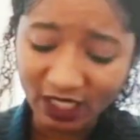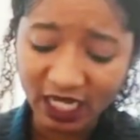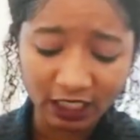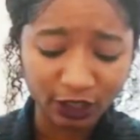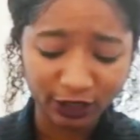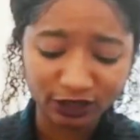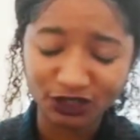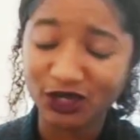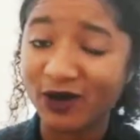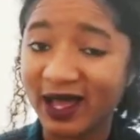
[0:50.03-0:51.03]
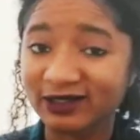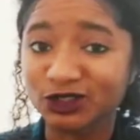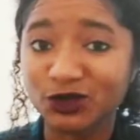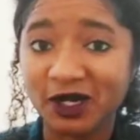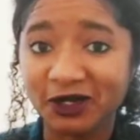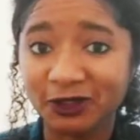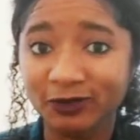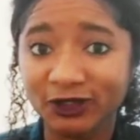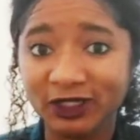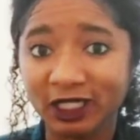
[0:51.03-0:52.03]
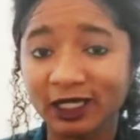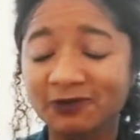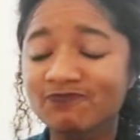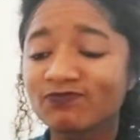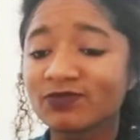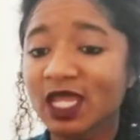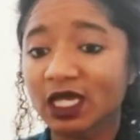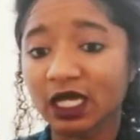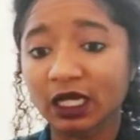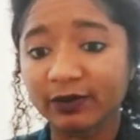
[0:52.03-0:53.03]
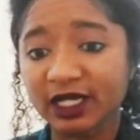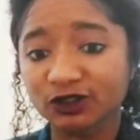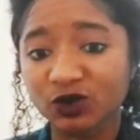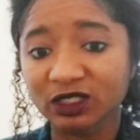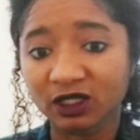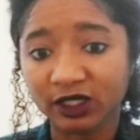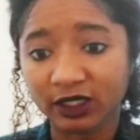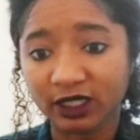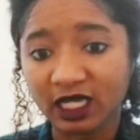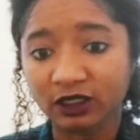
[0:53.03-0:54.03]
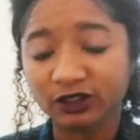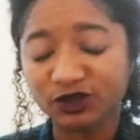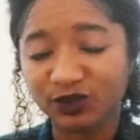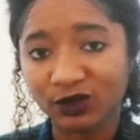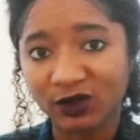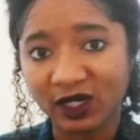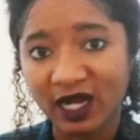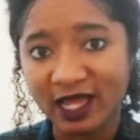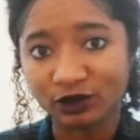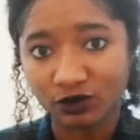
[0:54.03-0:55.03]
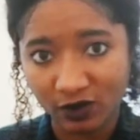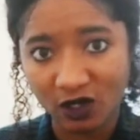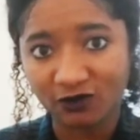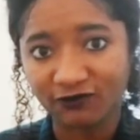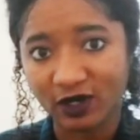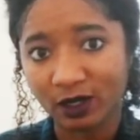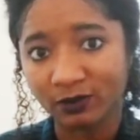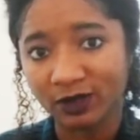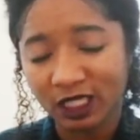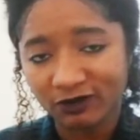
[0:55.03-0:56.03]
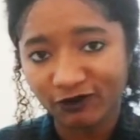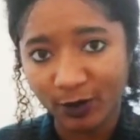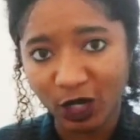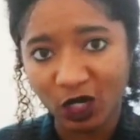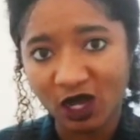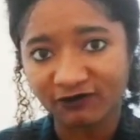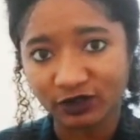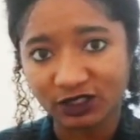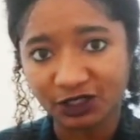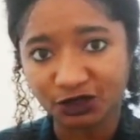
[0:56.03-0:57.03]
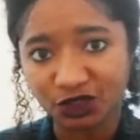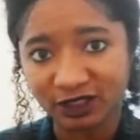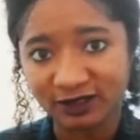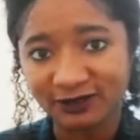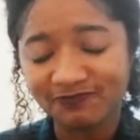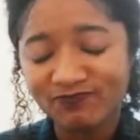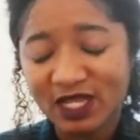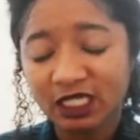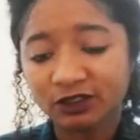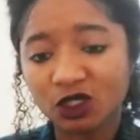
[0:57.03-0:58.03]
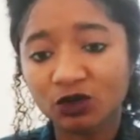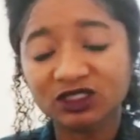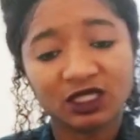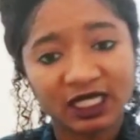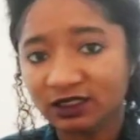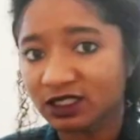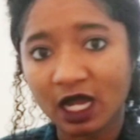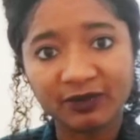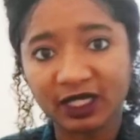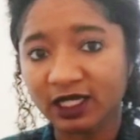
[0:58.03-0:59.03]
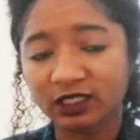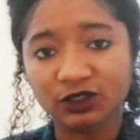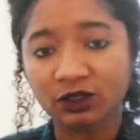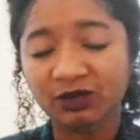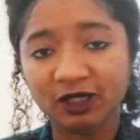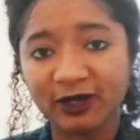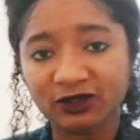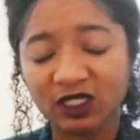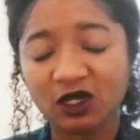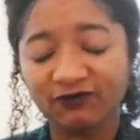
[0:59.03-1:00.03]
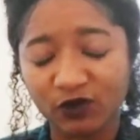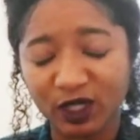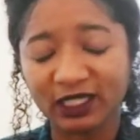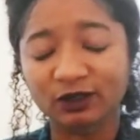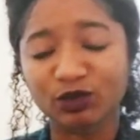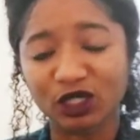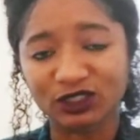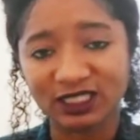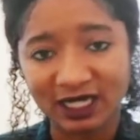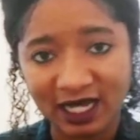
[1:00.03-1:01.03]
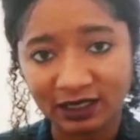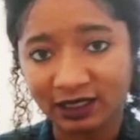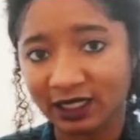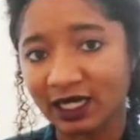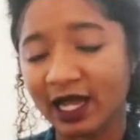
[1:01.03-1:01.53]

I encourage you to go ahead and join our community um, as we learn and explore and grow from, from our conversations. So today's topic is going to be about the avoidant personality.